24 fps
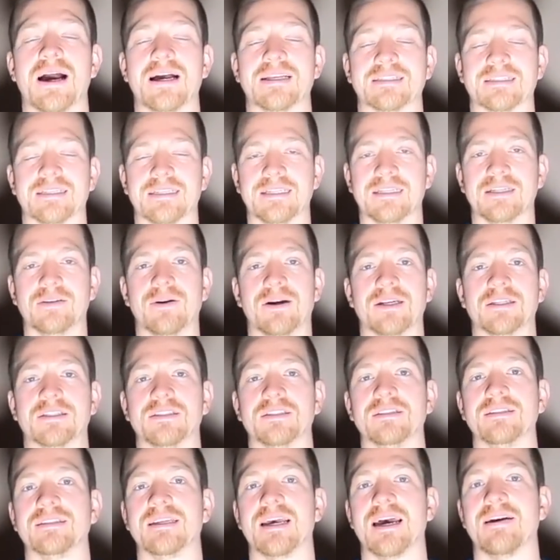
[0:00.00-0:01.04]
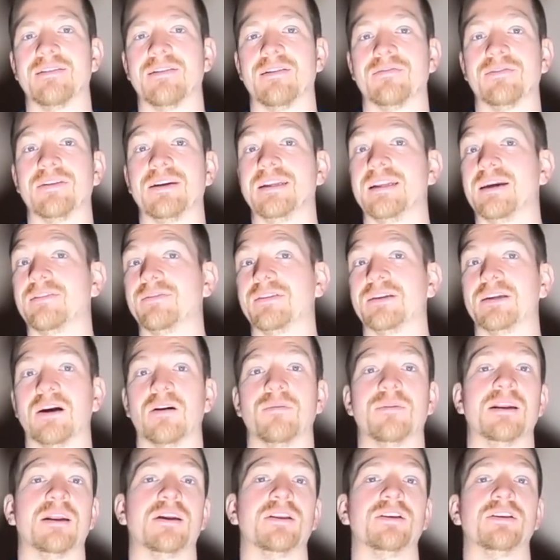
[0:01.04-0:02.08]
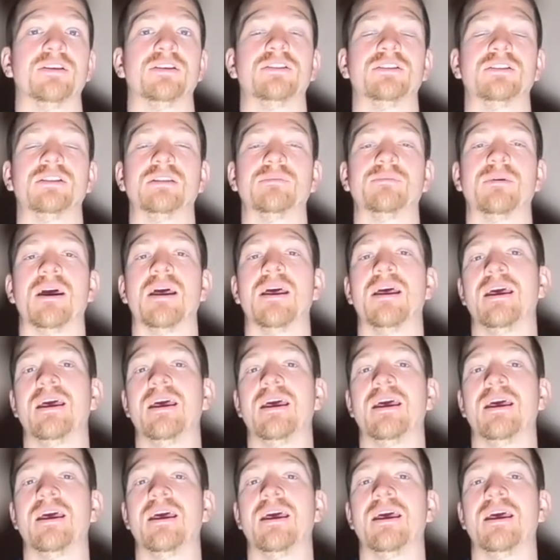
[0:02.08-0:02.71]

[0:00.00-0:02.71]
Ask any questions there. I'll read every comment on YouTube.